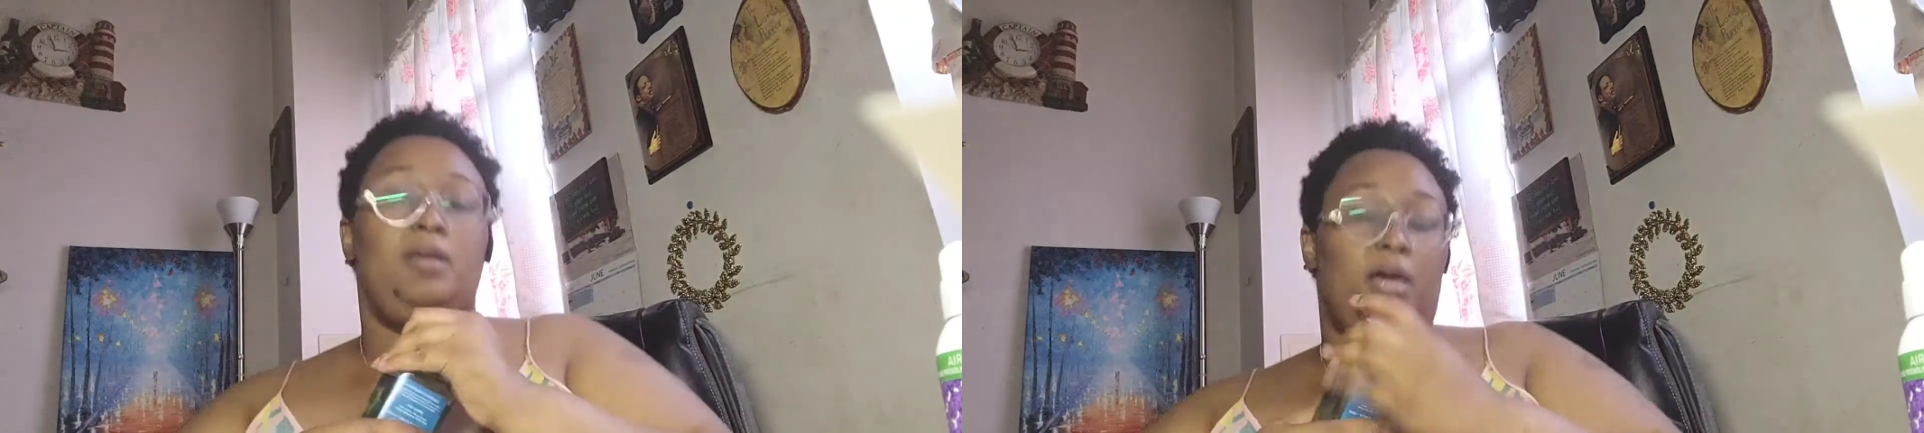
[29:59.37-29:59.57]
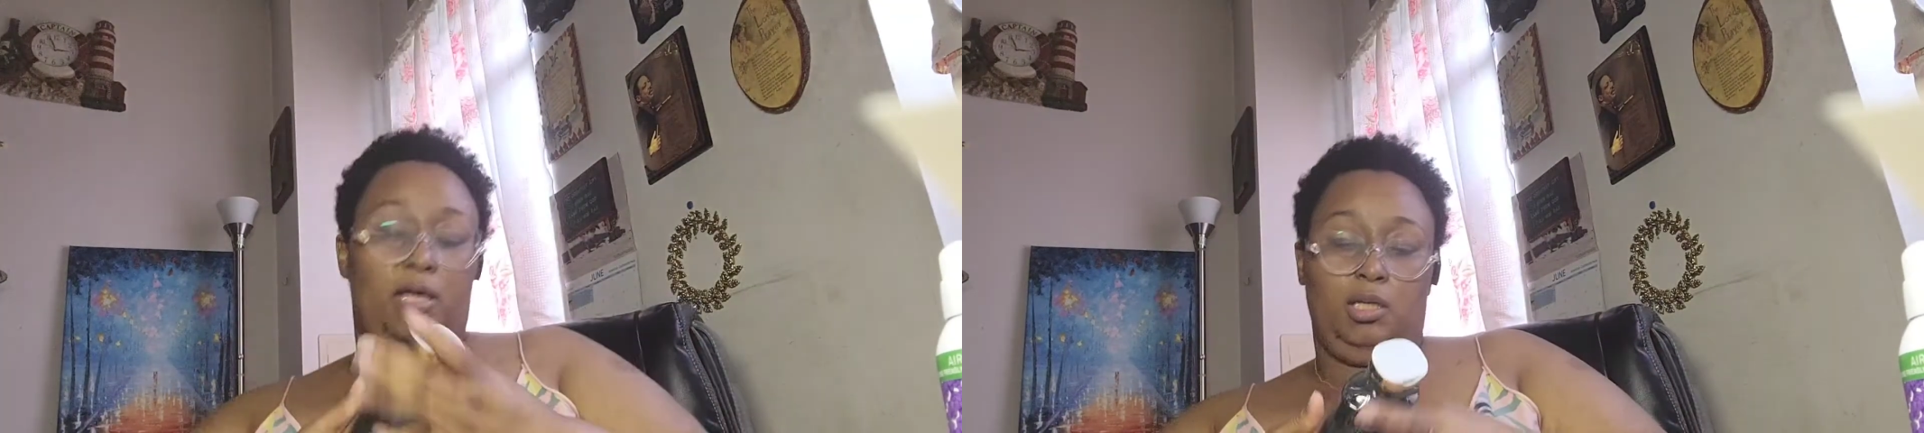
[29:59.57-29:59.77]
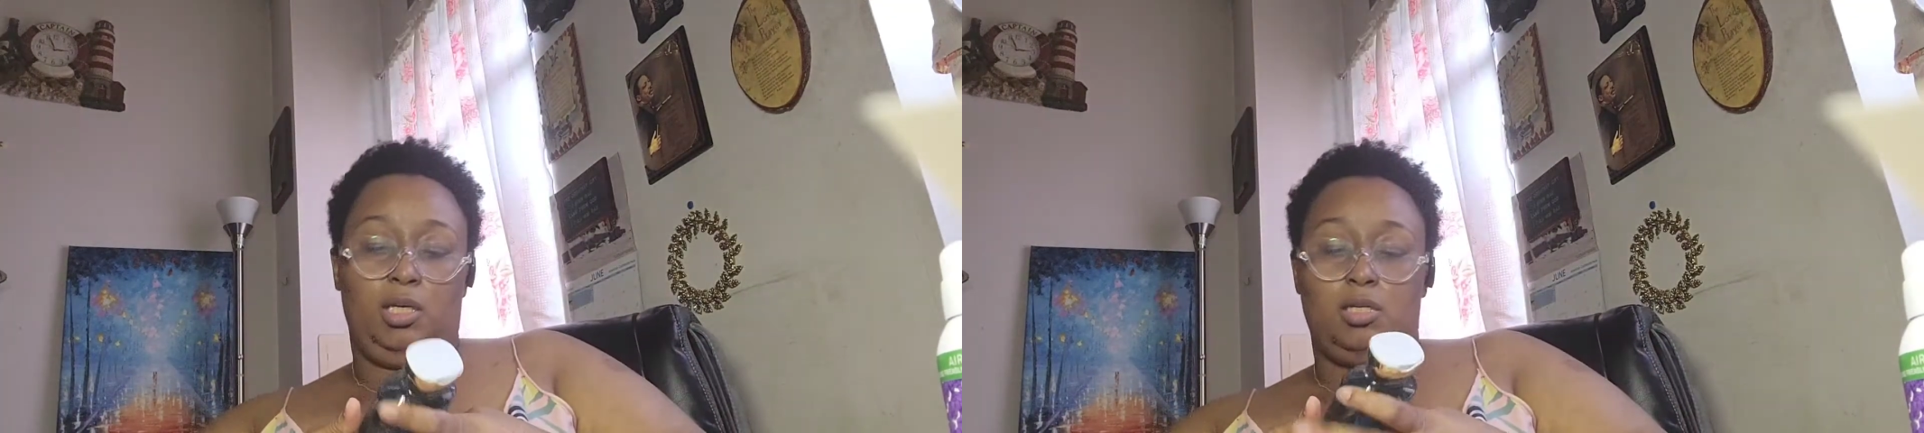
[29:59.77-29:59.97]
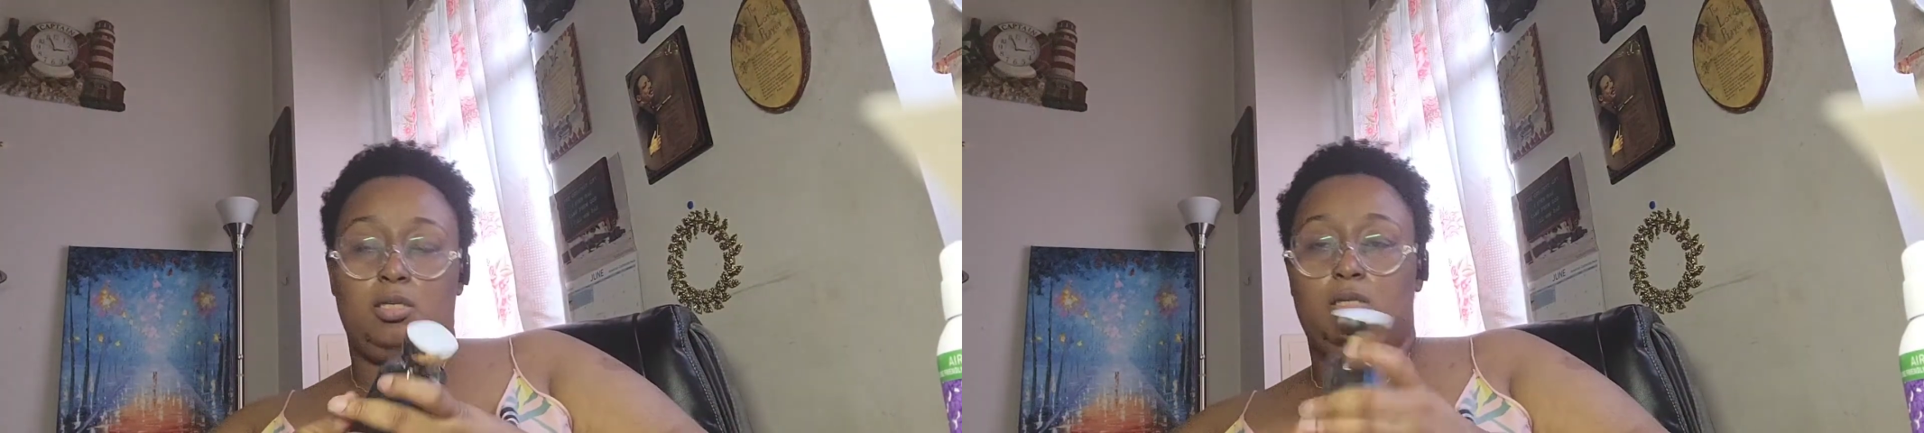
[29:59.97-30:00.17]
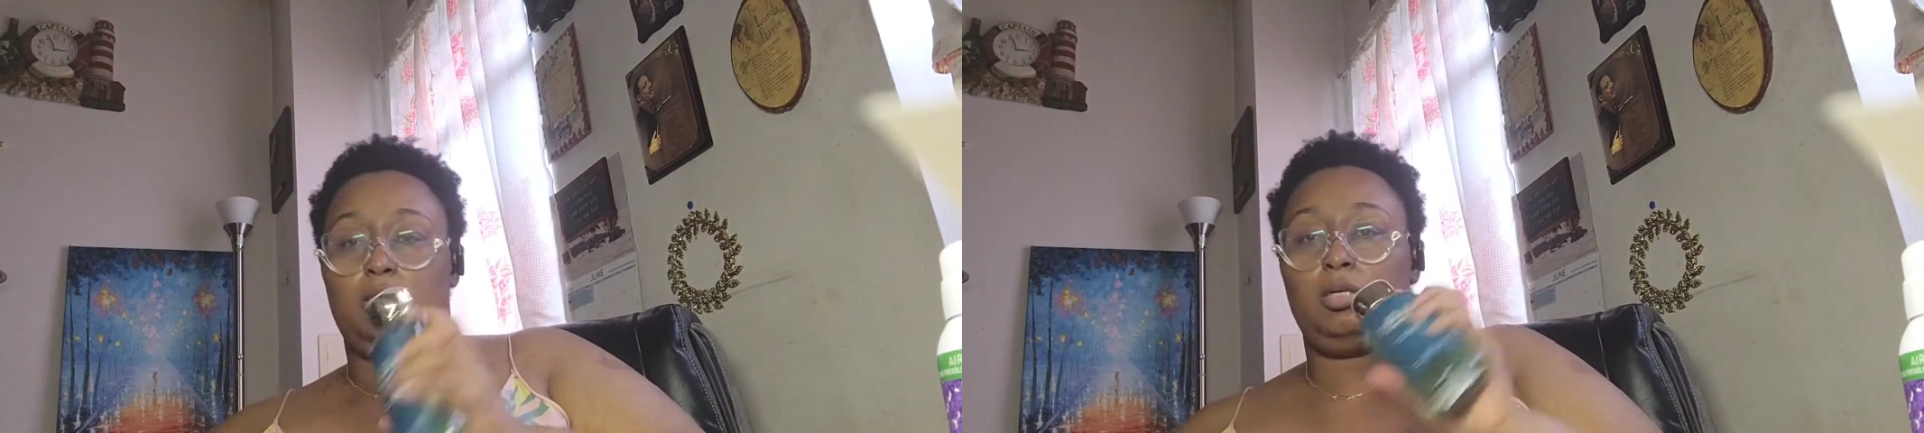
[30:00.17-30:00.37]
at least.